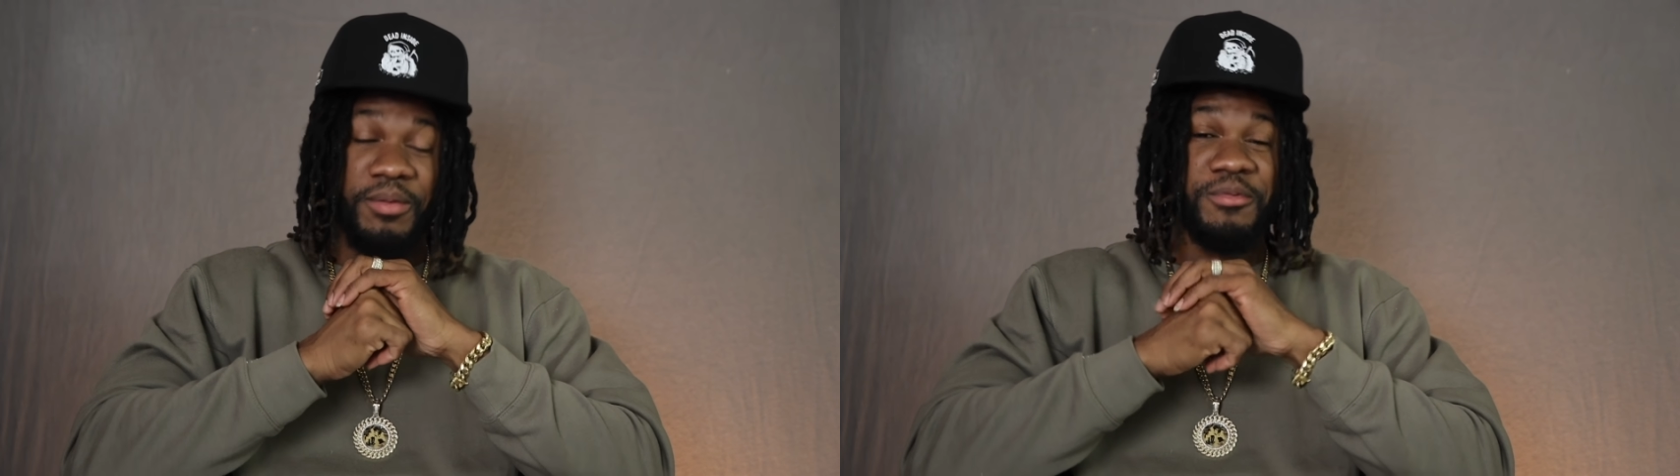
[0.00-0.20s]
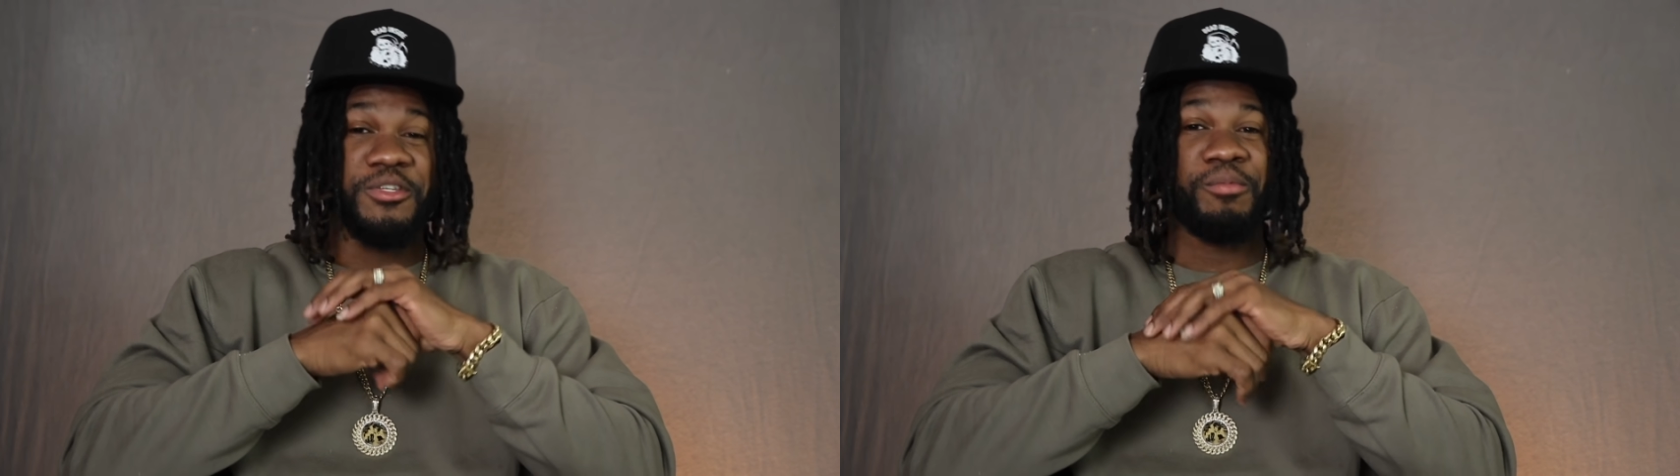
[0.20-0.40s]

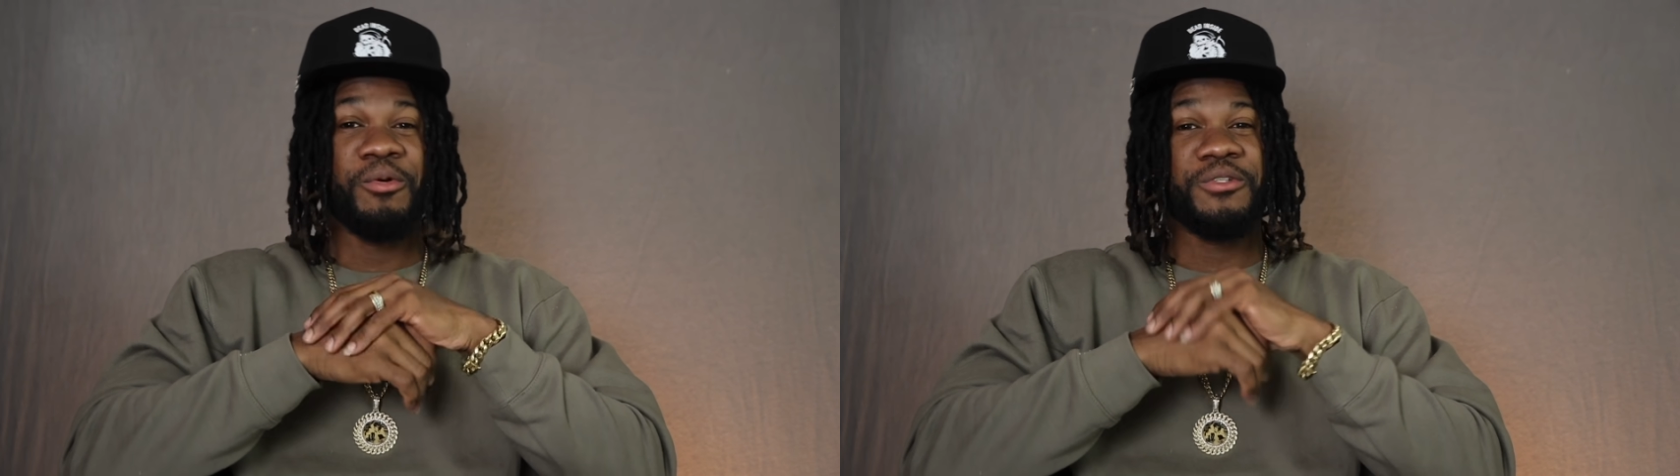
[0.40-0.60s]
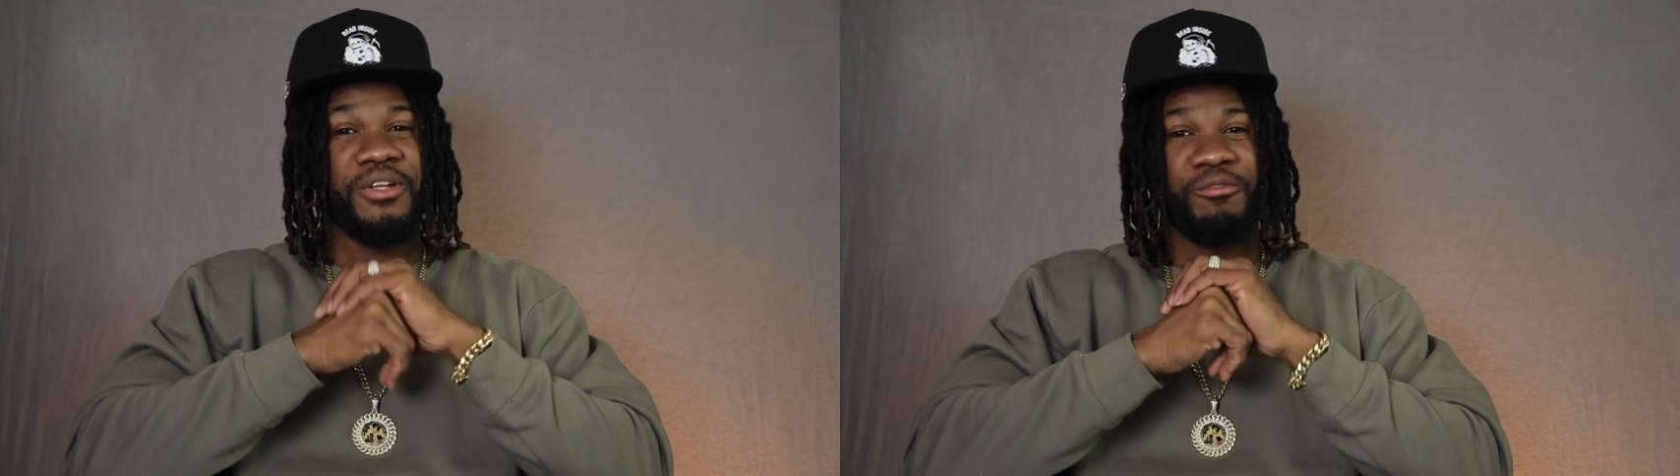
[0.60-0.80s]
me so
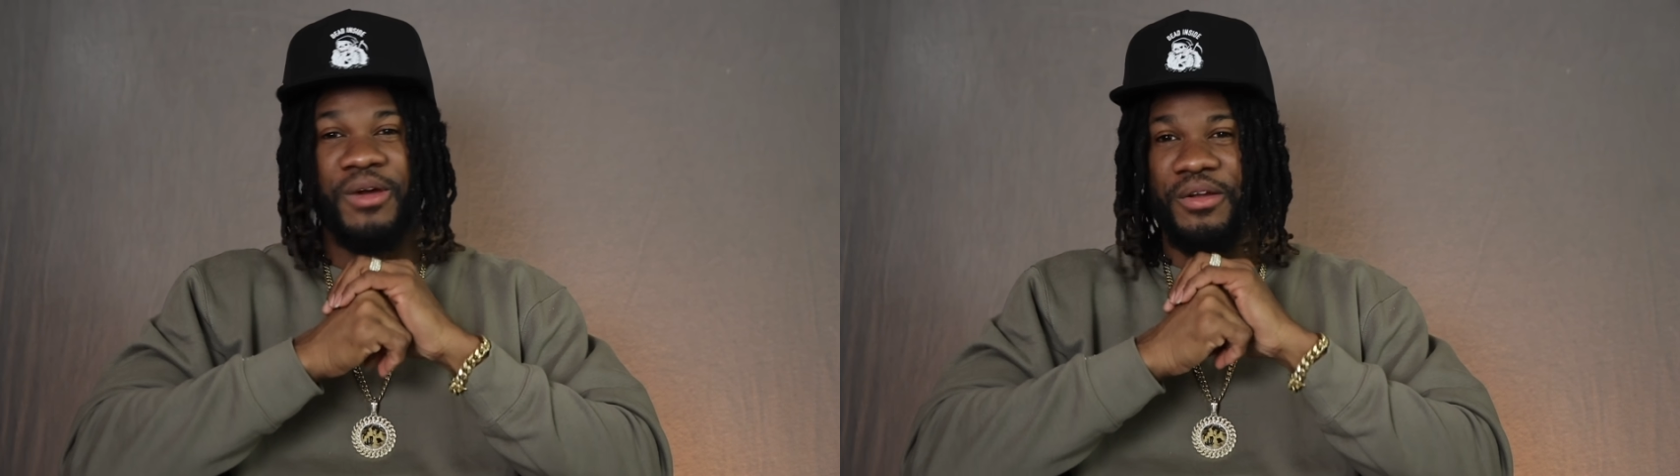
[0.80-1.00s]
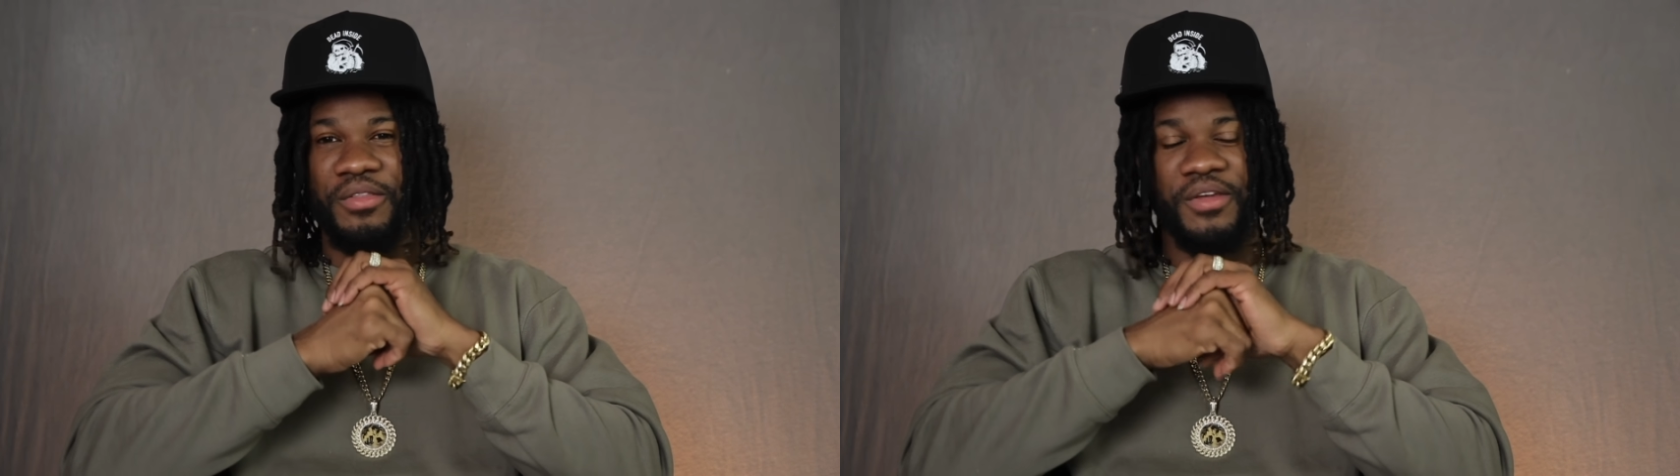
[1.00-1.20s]
emotional
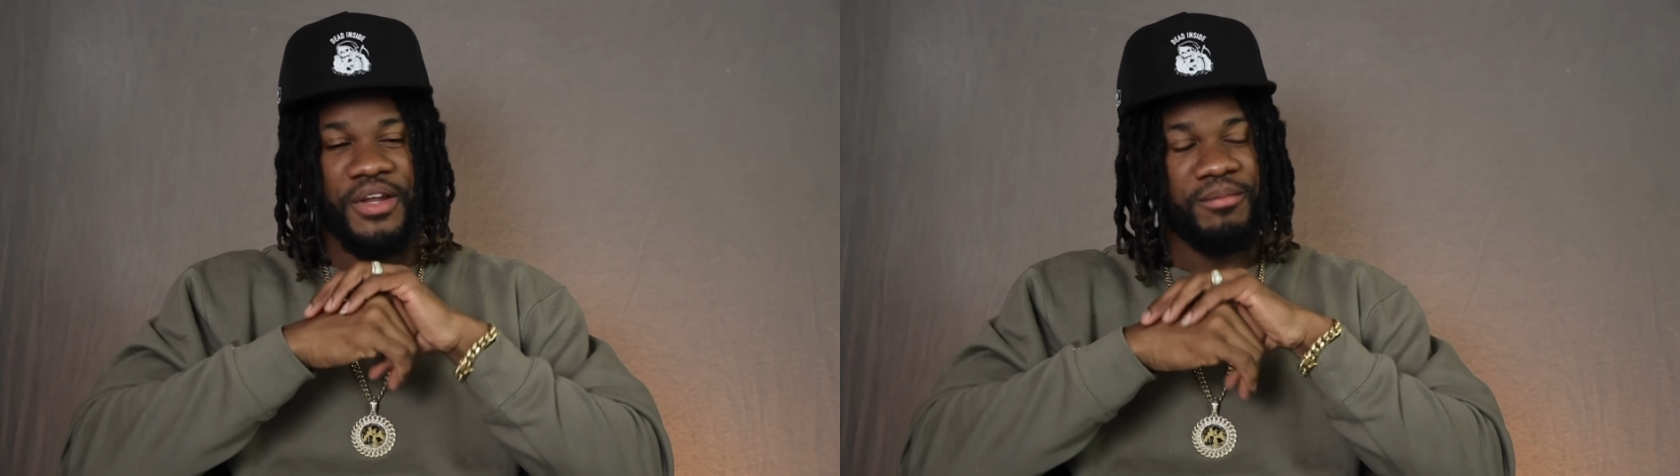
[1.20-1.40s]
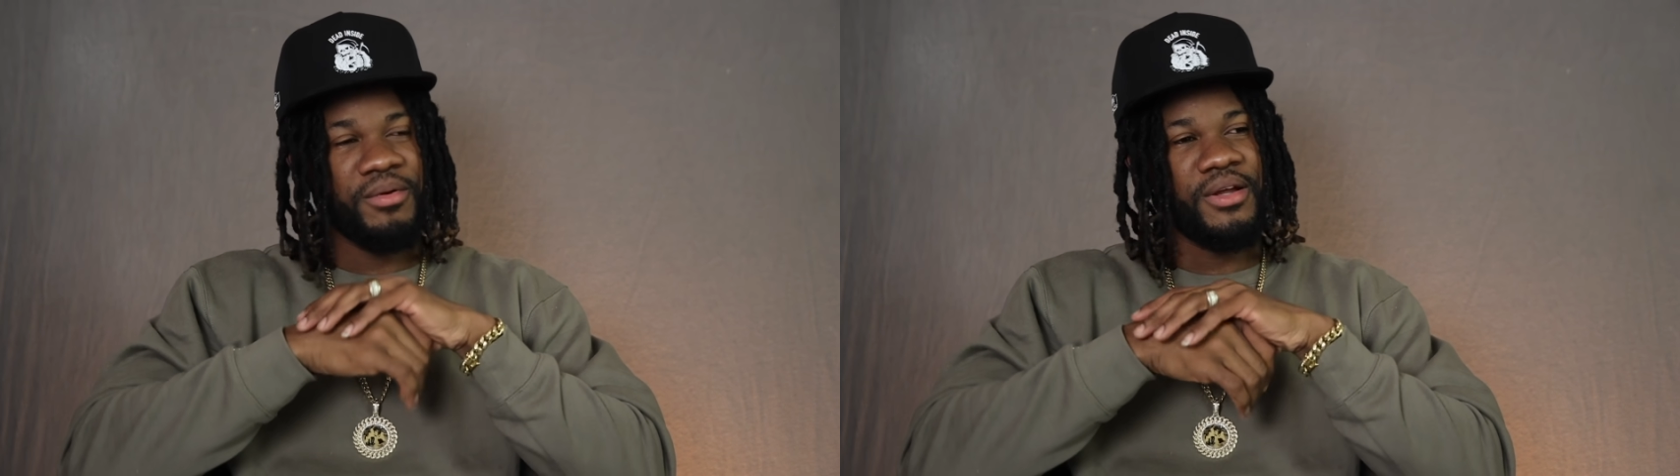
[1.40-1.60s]
right now
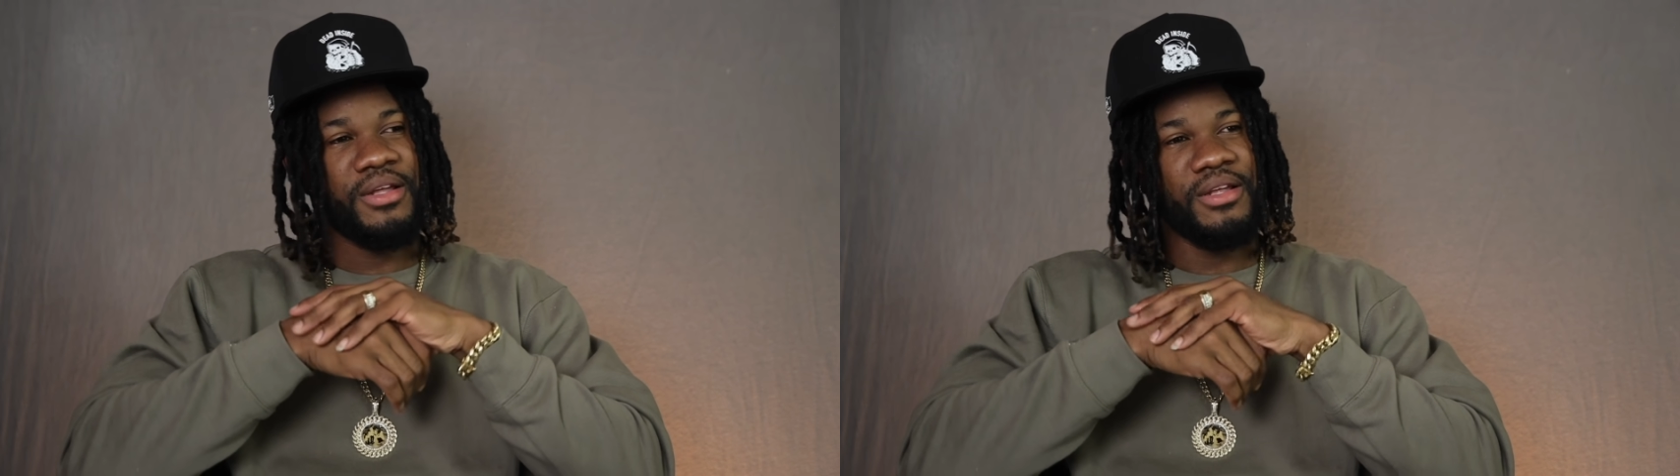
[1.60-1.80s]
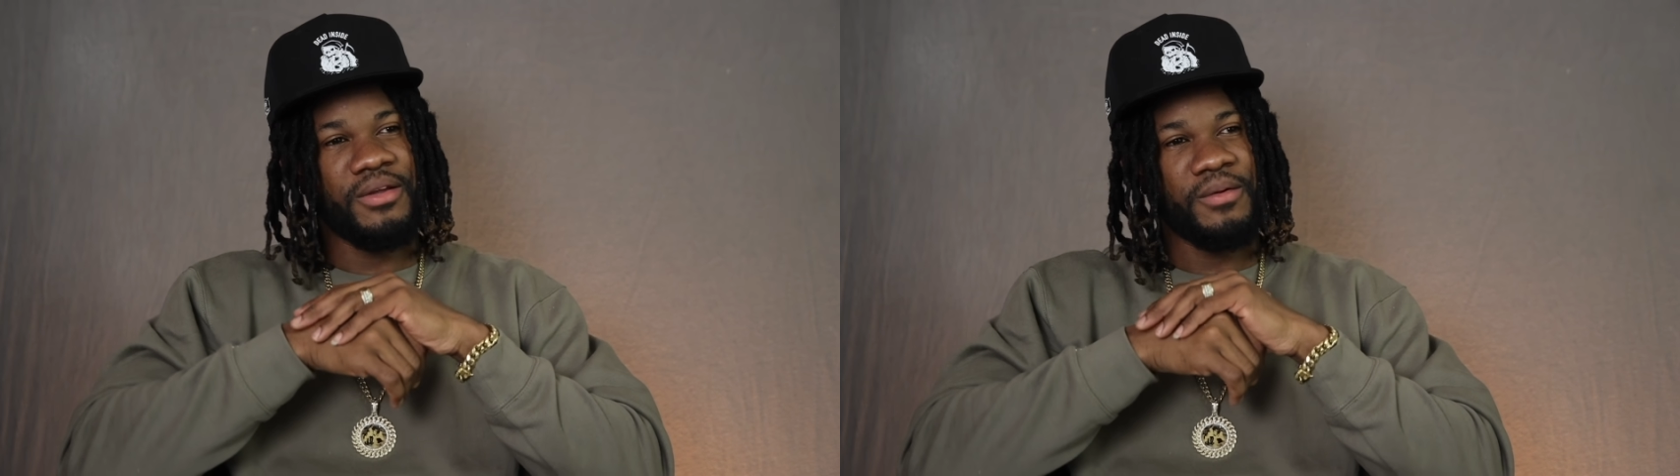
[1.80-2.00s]
thinking about
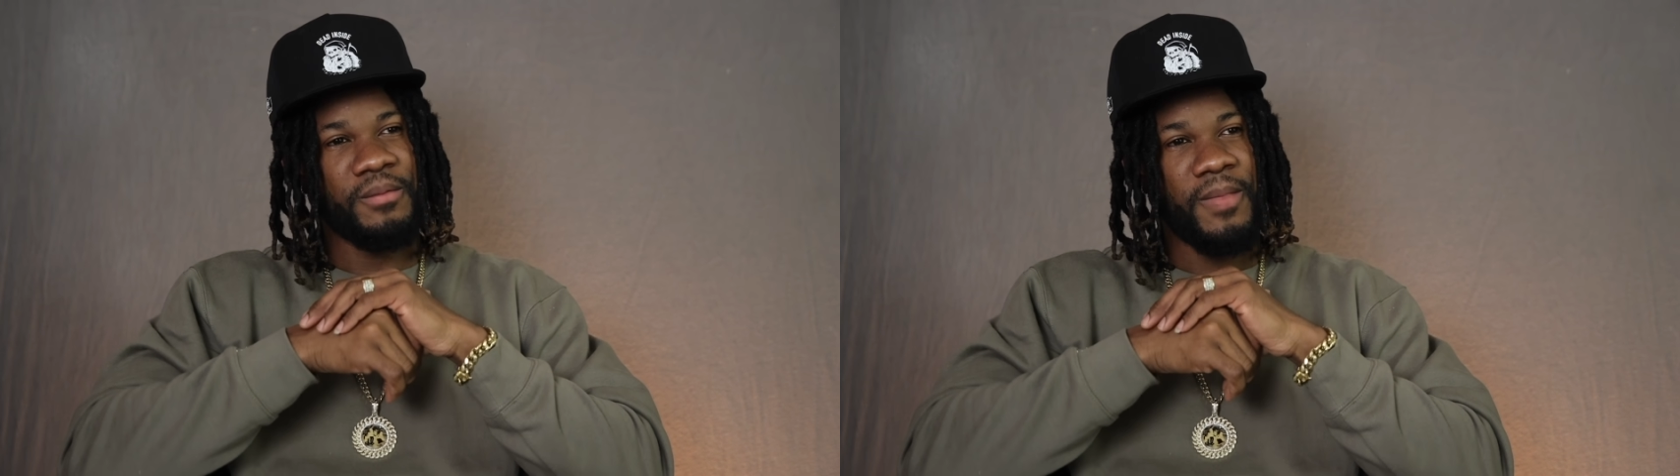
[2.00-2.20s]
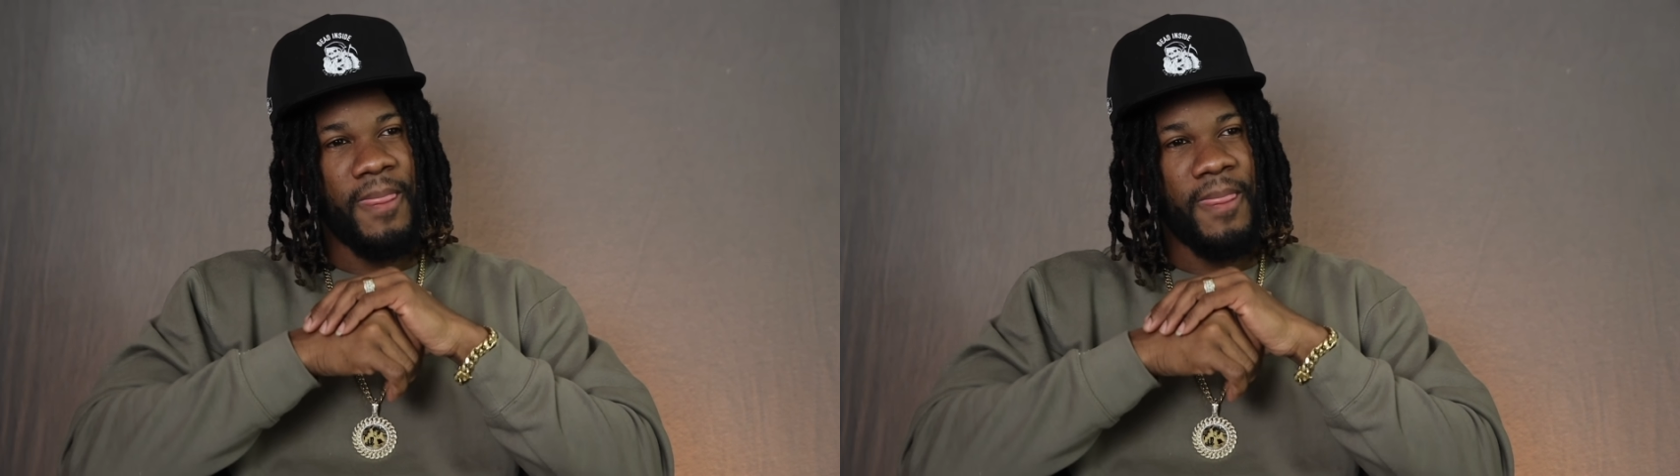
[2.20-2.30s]
it, you know?